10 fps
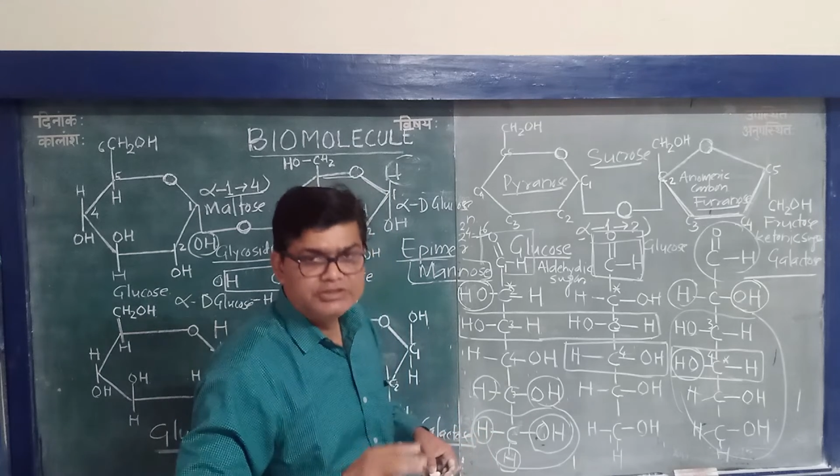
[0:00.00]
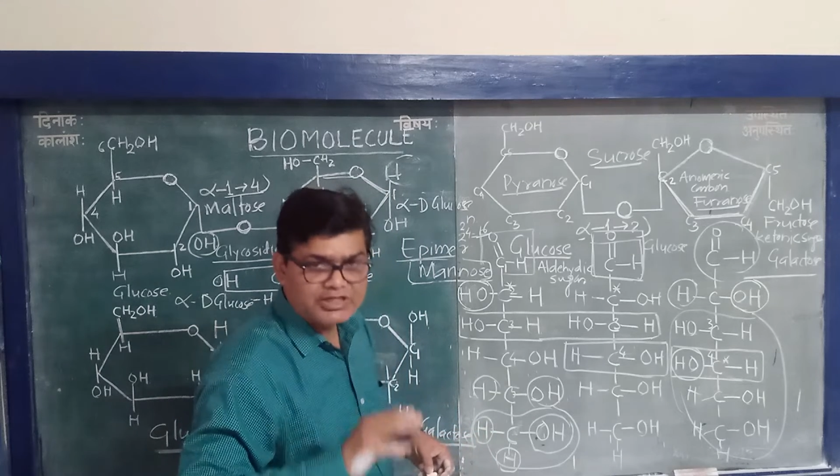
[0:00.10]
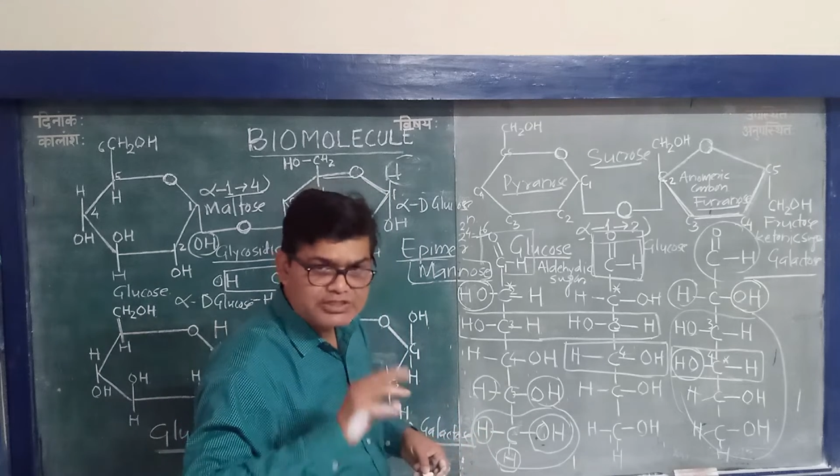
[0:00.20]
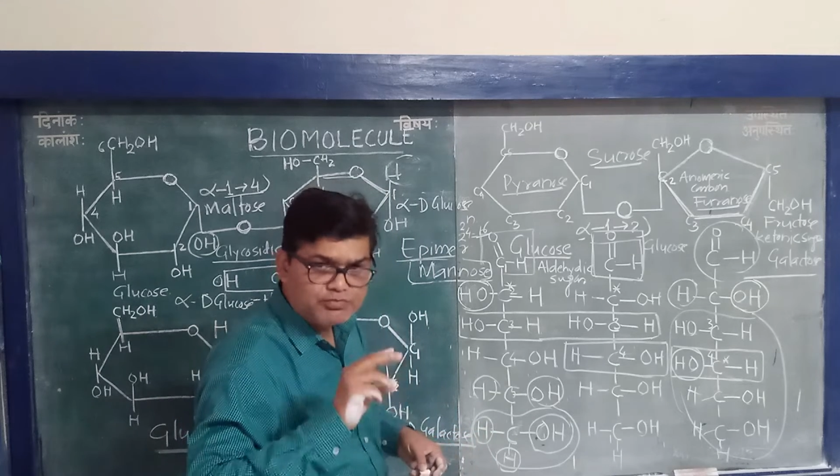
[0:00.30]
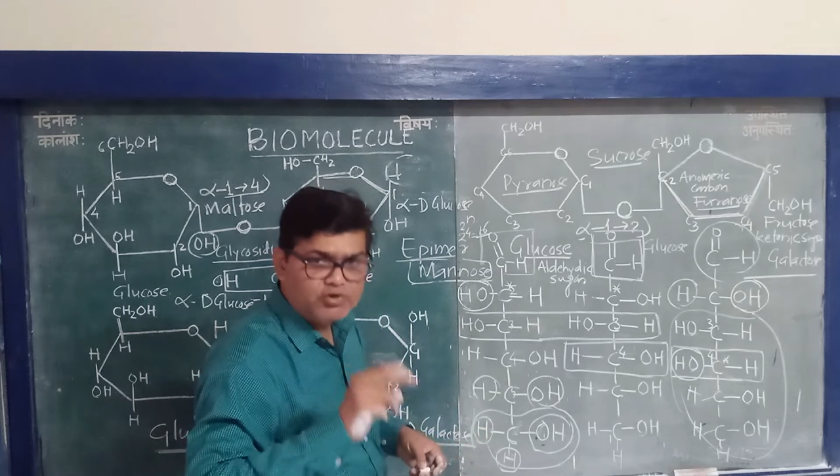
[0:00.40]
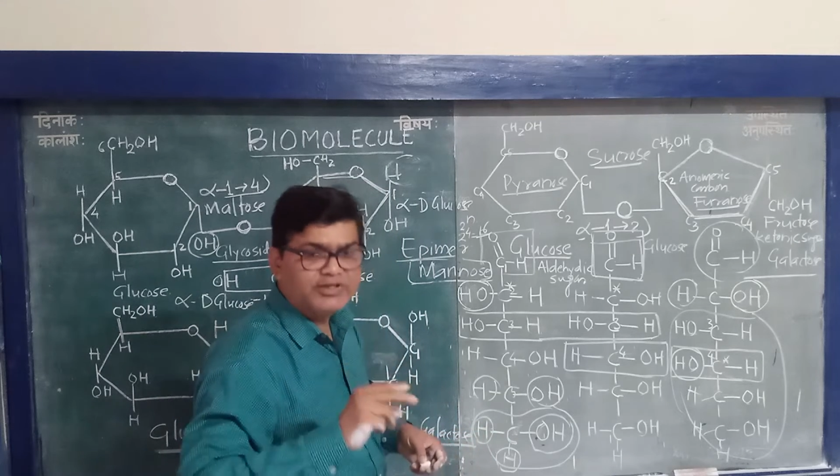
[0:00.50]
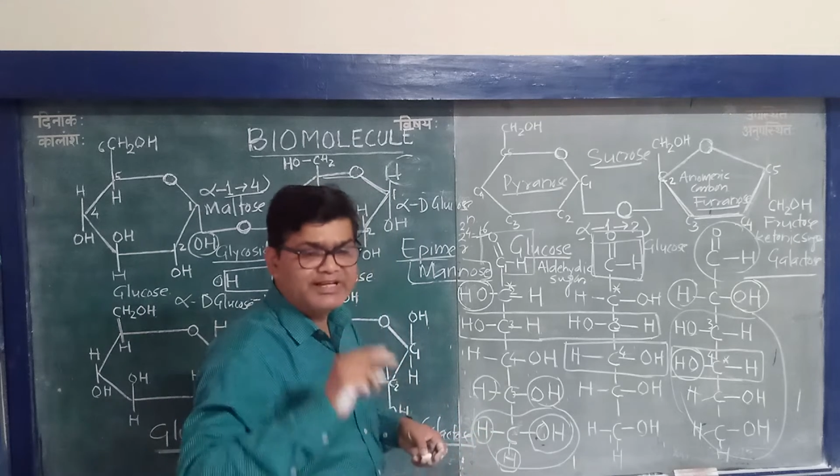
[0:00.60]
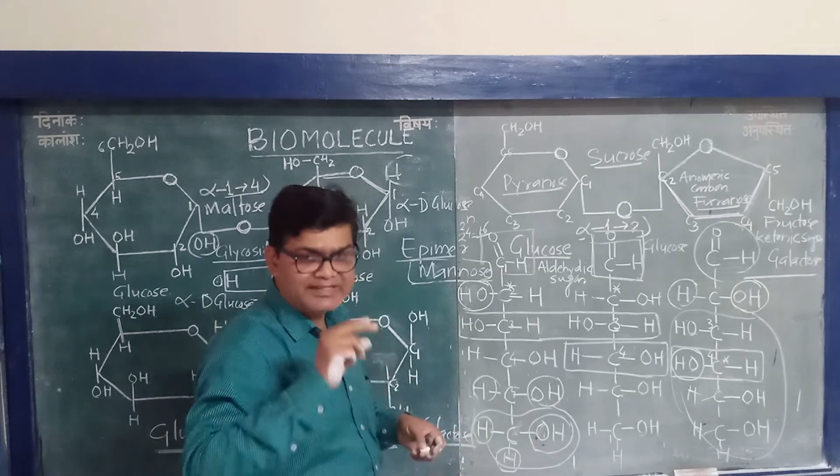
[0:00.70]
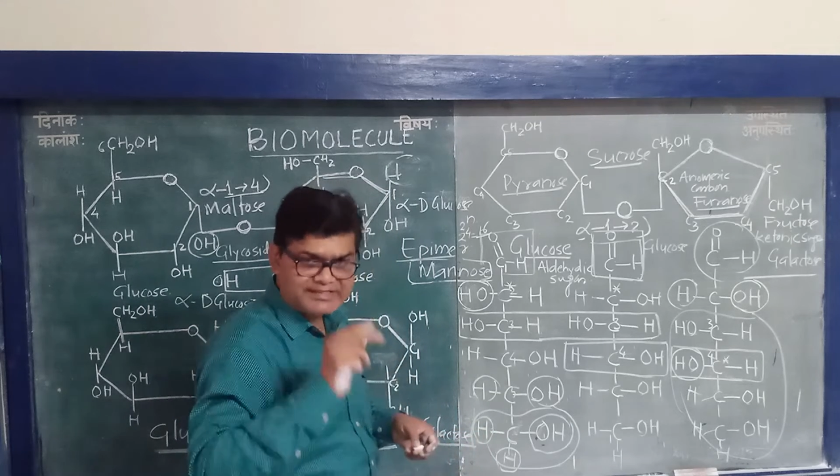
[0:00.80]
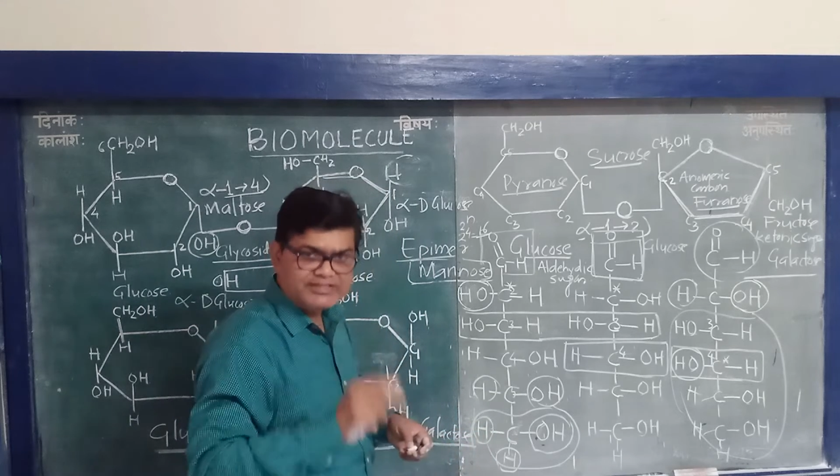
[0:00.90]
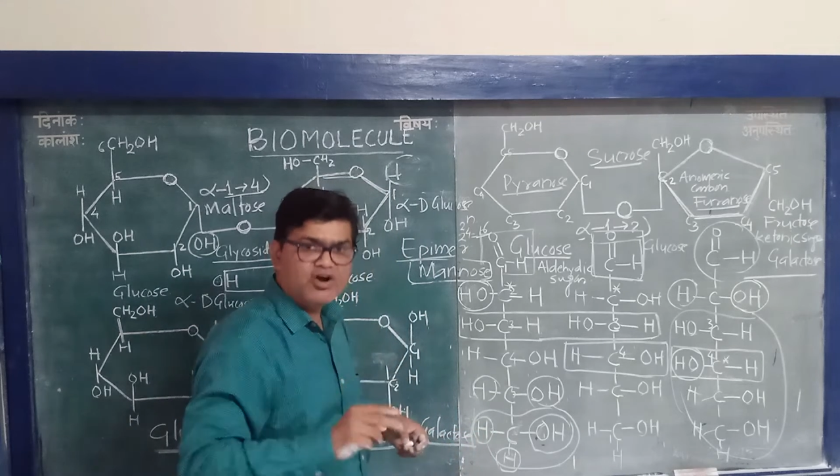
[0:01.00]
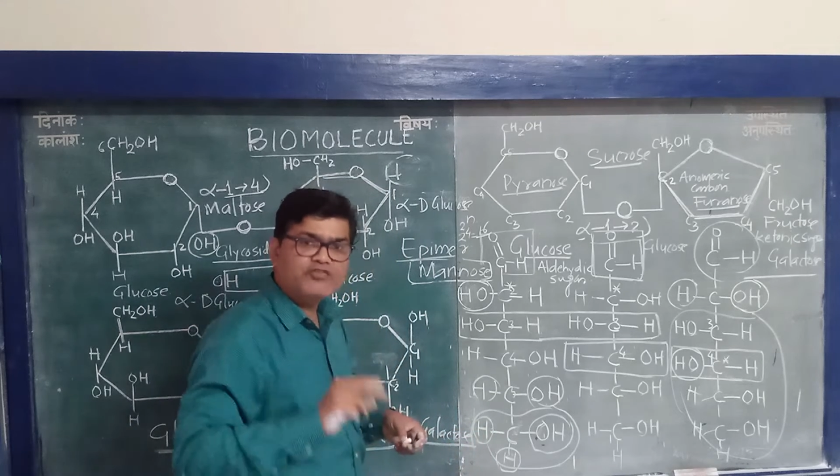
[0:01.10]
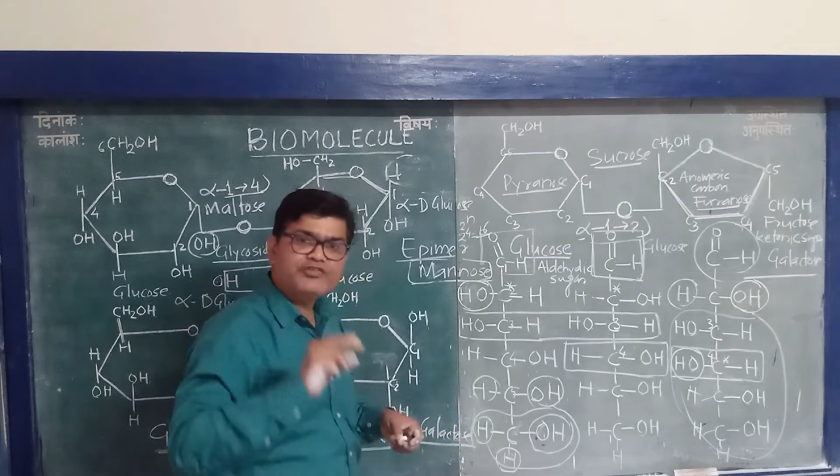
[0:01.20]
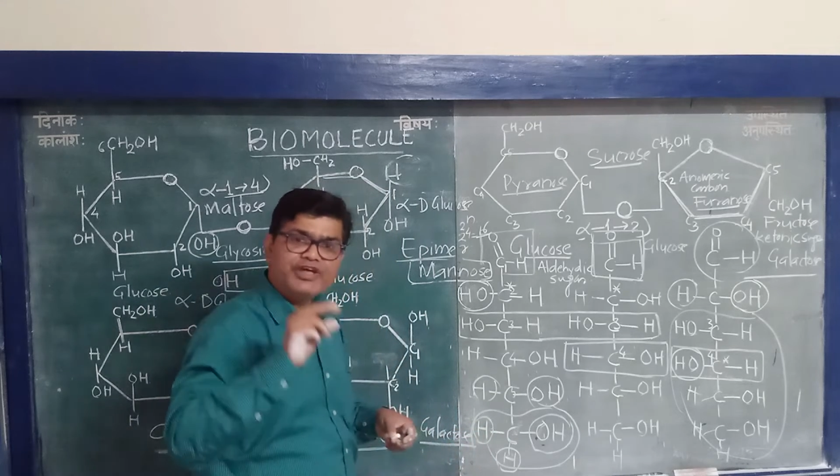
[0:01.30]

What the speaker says: Just for testing of